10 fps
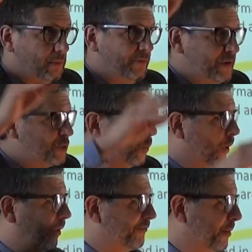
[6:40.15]
the
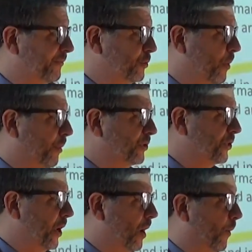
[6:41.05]
visual from a few moments
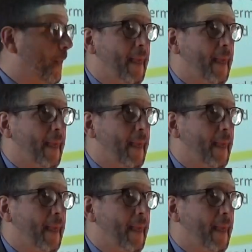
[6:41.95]
ago.